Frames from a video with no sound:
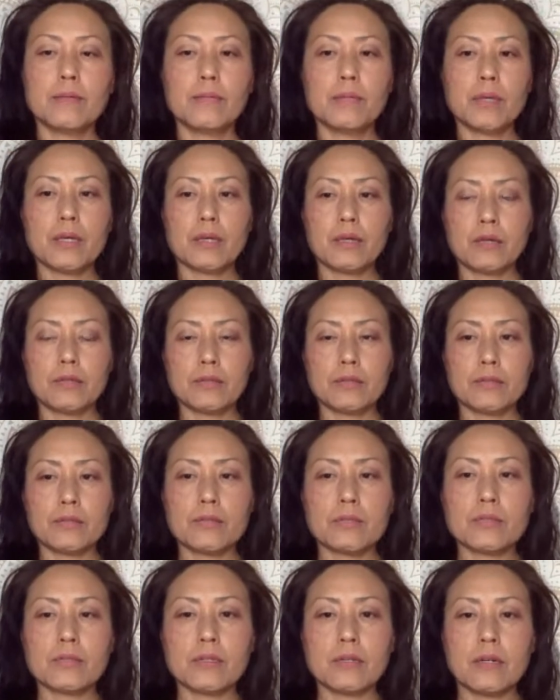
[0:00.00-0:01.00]

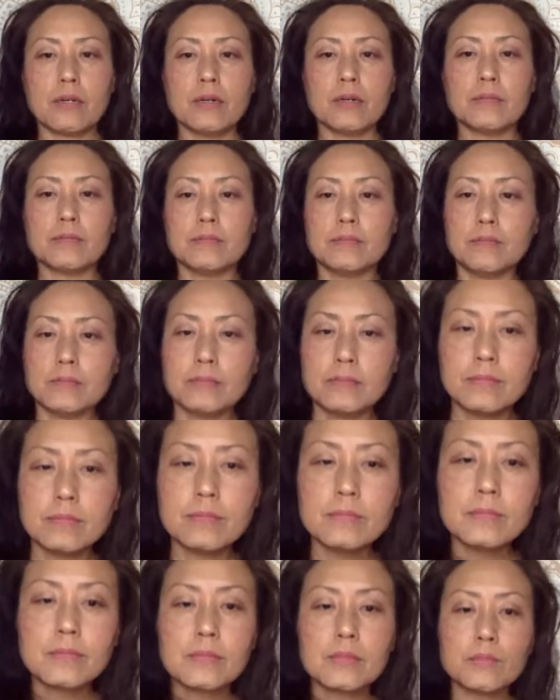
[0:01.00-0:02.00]
because
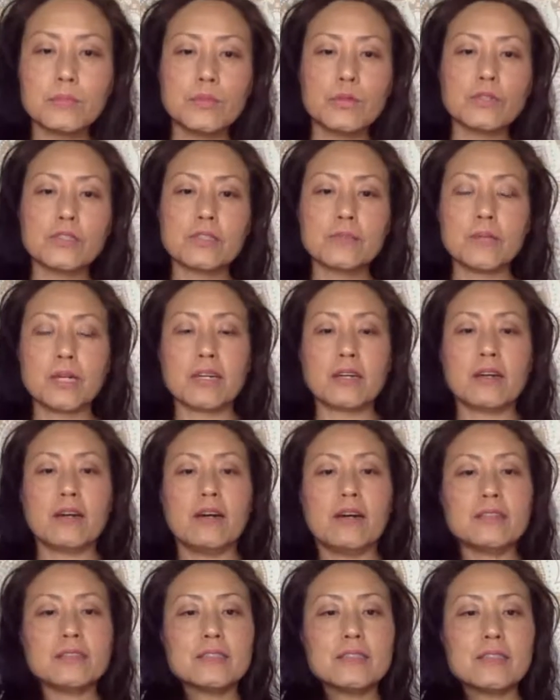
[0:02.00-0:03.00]
most of my
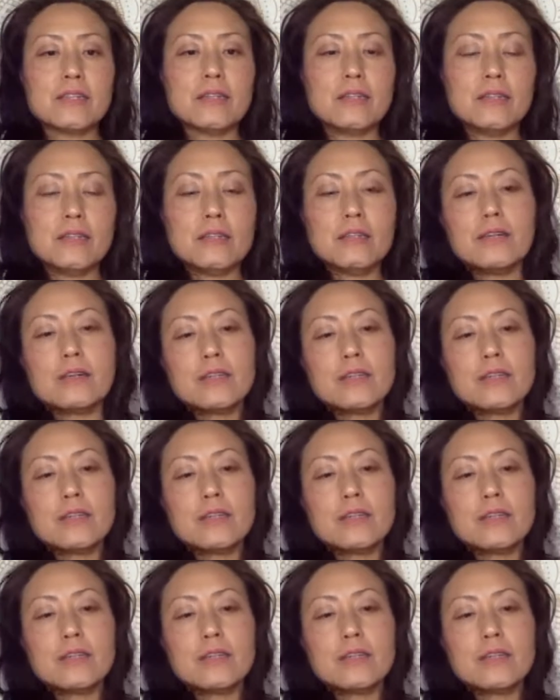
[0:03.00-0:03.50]
content